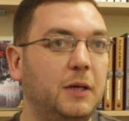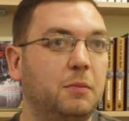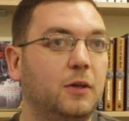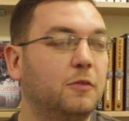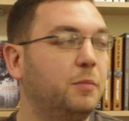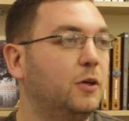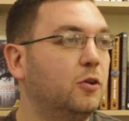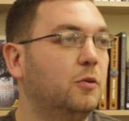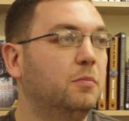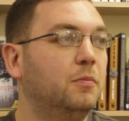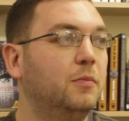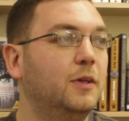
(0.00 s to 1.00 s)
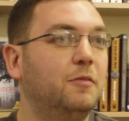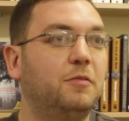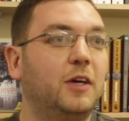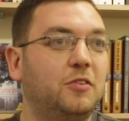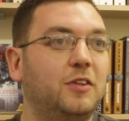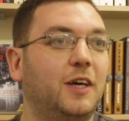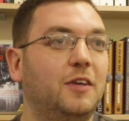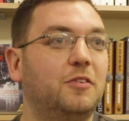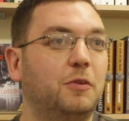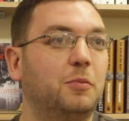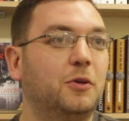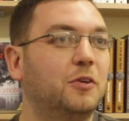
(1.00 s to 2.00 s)
People have become
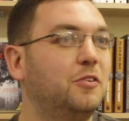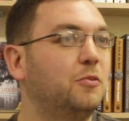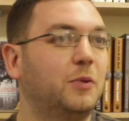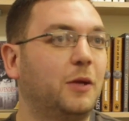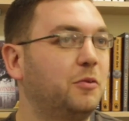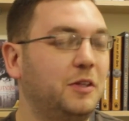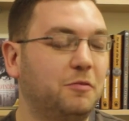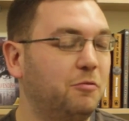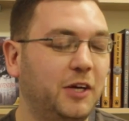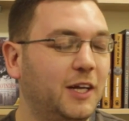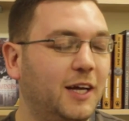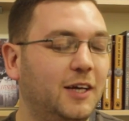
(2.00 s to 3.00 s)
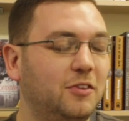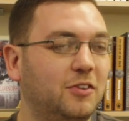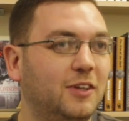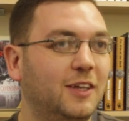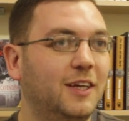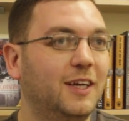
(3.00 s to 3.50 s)
investigative reporters without even realising.